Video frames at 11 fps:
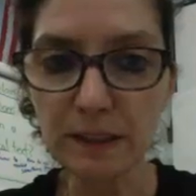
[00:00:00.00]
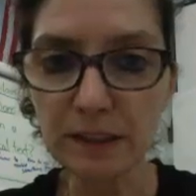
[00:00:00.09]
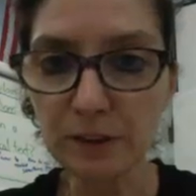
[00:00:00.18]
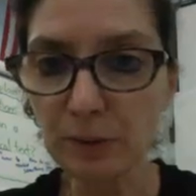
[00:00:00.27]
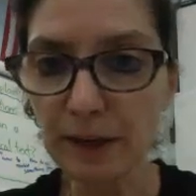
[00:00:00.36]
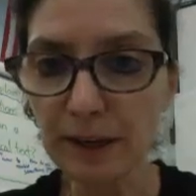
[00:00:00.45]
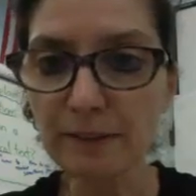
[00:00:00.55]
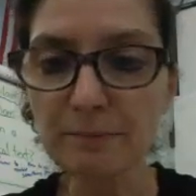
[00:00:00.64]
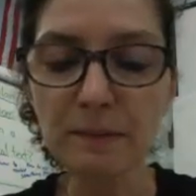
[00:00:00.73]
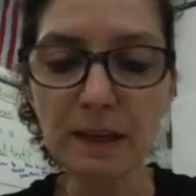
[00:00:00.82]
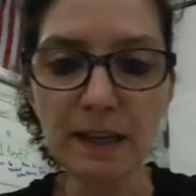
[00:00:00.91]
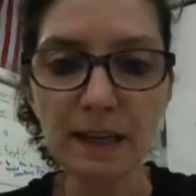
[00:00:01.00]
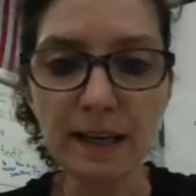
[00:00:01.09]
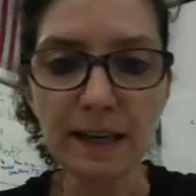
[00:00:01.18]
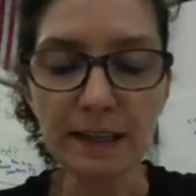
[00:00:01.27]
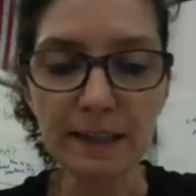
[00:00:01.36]
either way.
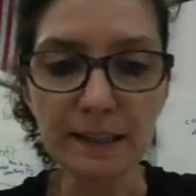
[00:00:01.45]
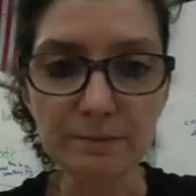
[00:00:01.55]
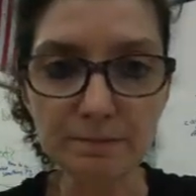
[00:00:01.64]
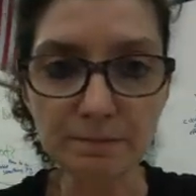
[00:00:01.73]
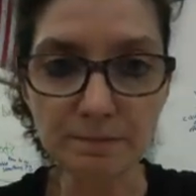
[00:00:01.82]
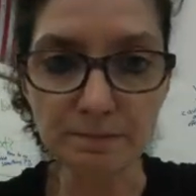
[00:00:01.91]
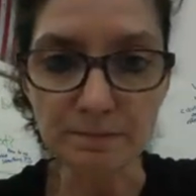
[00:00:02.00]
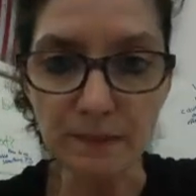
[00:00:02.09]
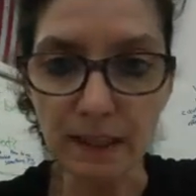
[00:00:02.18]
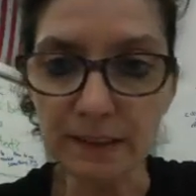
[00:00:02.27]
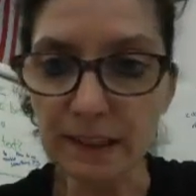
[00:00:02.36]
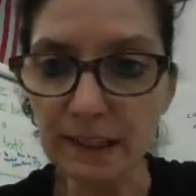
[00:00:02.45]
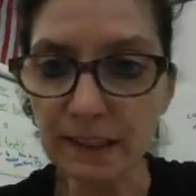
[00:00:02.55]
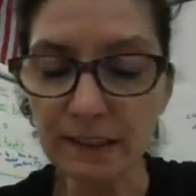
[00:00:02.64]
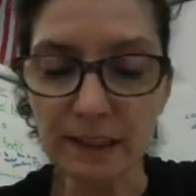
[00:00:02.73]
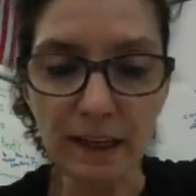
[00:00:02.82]
And, and
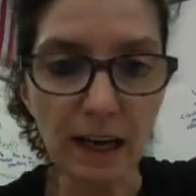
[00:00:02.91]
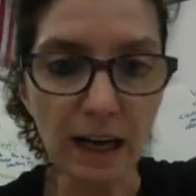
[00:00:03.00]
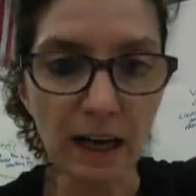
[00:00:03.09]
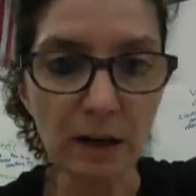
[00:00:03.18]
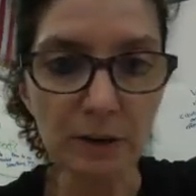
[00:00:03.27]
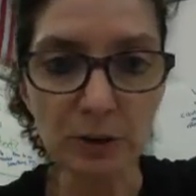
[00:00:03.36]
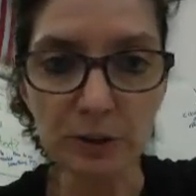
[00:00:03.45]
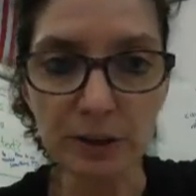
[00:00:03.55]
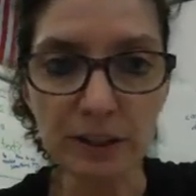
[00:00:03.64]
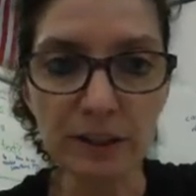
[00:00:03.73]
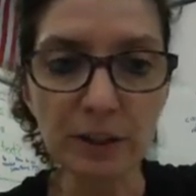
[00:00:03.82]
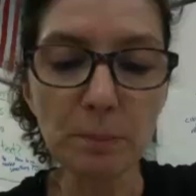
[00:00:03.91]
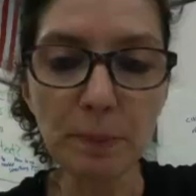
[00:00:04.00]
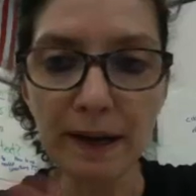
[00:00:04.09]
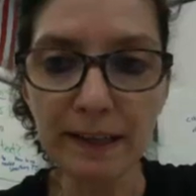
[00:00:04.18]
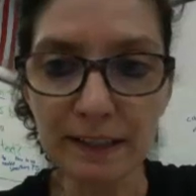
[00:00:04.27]
then you're going to go
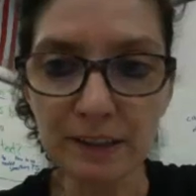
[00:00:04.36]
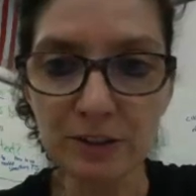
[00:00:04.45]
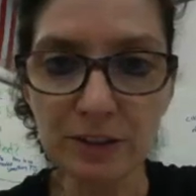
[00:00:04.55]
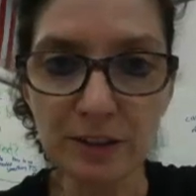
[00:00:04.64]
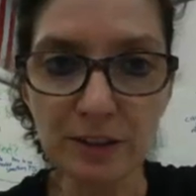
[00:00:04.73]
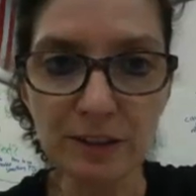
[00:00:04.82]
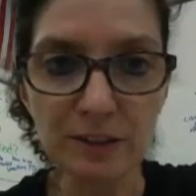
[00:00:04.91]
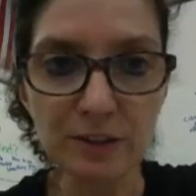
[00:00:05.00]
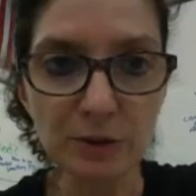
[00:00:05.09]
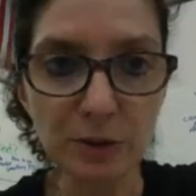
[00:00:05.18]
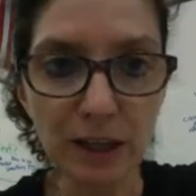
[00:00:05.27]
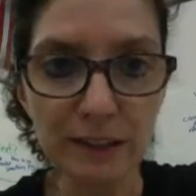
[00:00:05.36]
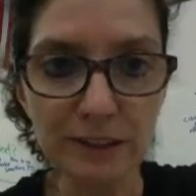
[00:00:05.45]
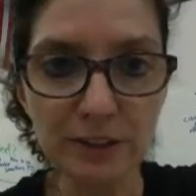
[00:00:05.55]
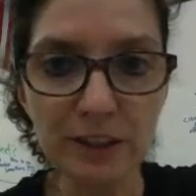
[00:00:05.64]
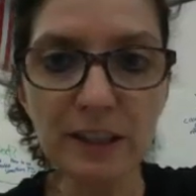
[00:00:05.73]
back into
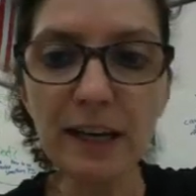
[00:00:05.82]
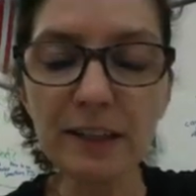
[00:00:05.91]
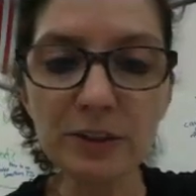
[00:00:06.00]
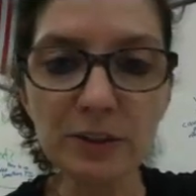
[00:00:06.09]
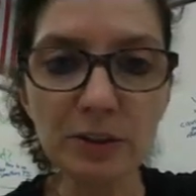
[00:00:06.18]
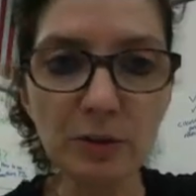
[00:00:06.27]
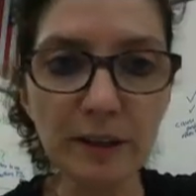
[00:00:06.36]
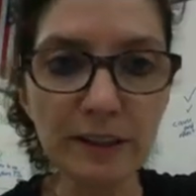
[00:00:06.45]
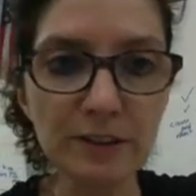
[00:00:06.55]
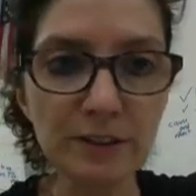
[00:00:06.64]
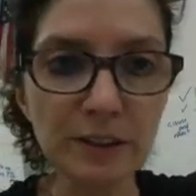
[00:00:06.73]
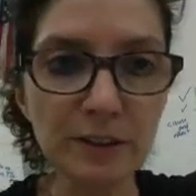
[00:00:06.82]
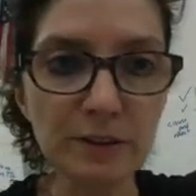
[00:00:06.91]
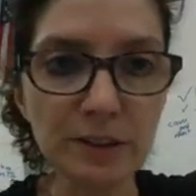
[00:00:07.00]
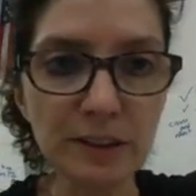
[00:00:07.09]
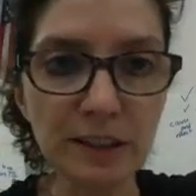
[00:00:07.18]
Schoology, and you're going to go
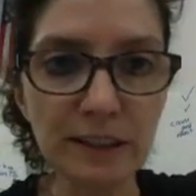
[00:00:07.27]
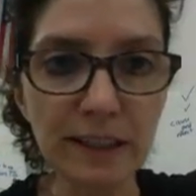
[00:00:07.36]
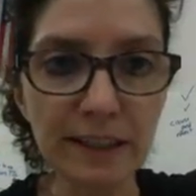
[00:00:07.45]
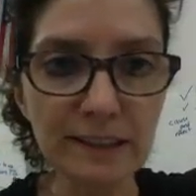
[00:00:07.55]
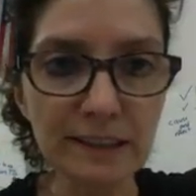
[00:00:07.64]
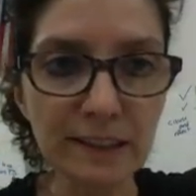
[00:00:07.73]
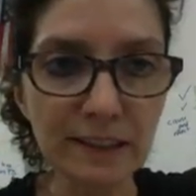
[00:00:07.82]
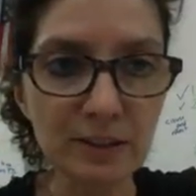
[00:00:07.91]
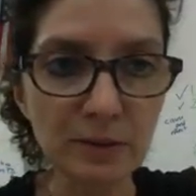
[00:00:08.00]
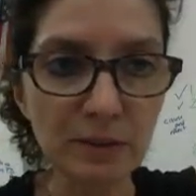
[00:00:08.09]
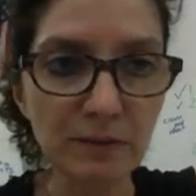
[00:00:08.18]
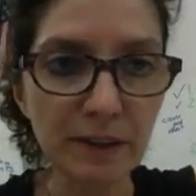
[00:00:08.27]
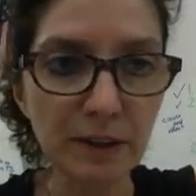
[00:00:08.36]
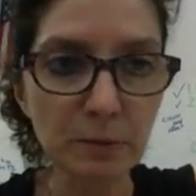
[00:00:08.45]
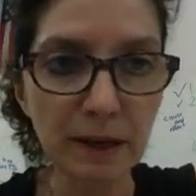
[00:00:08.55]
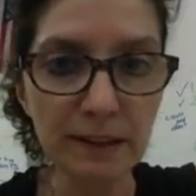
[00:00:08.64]
to the next thing. So if I
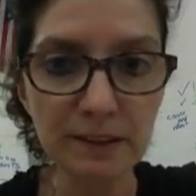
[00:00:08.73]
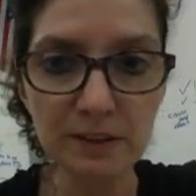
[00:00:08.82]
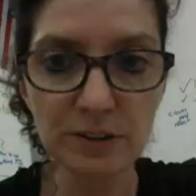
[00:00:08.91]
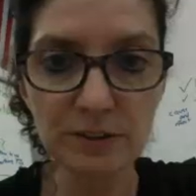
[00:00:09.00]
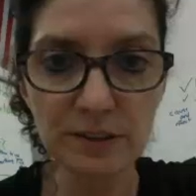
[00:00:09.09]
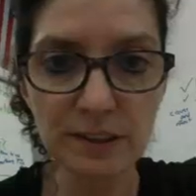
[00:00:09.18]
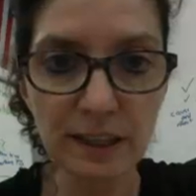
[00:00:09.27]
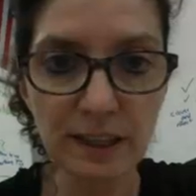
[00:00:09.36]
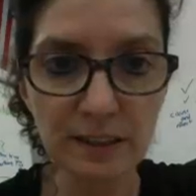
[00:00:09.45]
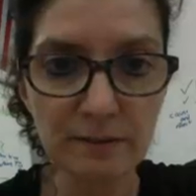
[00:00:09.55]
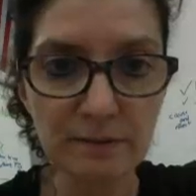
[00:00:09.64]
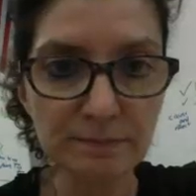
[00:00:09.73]
go back to Tuesday,